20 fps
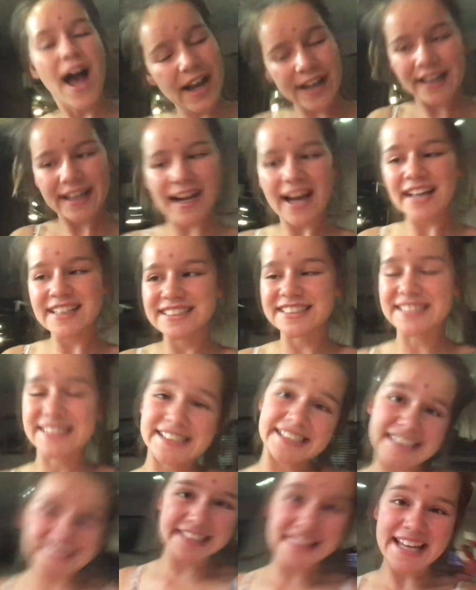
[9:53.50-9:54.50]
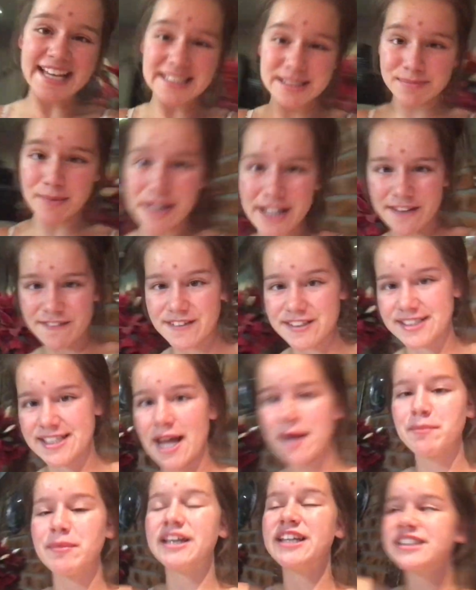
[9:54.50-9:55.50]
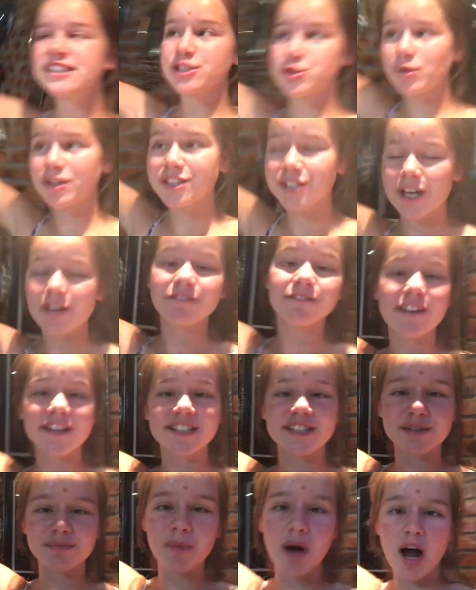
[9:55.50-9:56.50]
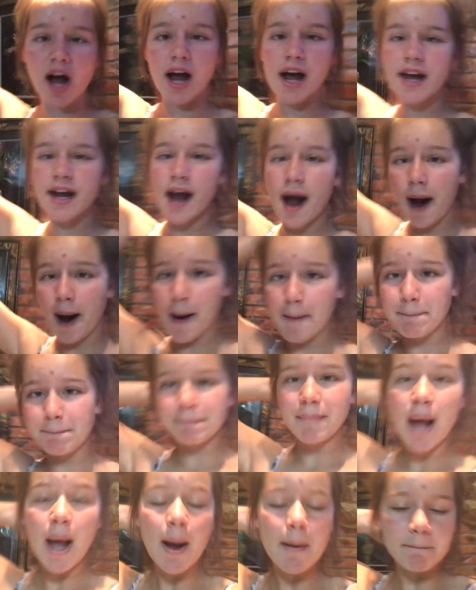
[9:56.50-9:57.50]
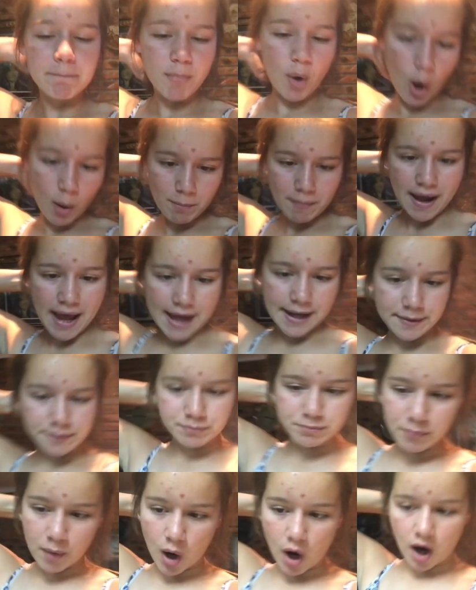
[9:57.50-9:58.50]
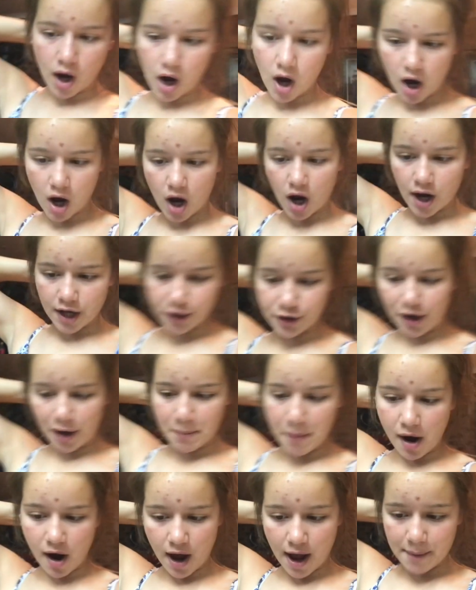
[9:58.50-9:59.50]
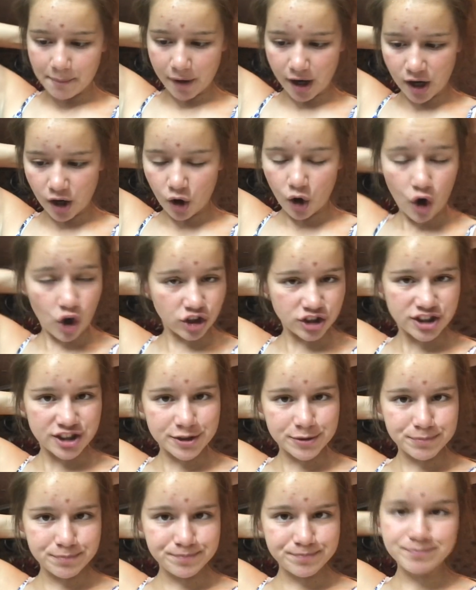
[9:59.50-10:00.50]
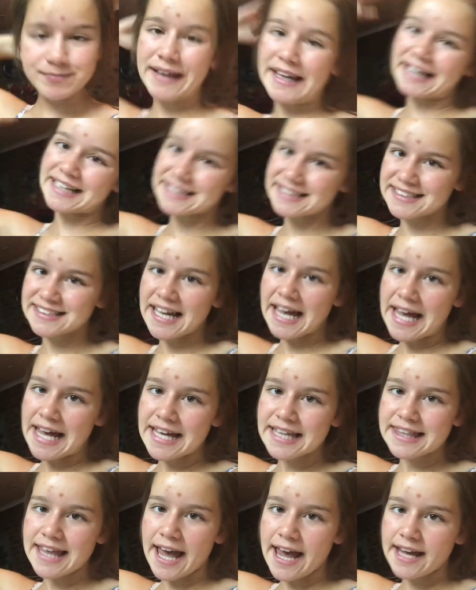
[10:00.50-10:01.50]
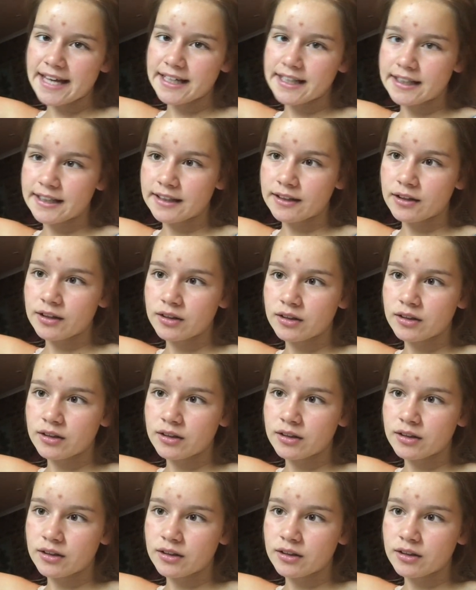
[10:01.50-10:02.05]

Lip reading: Okay, guys, Dean, that's my nephew's name. He just went to go fetch my mom and my grandma and my aunt because they...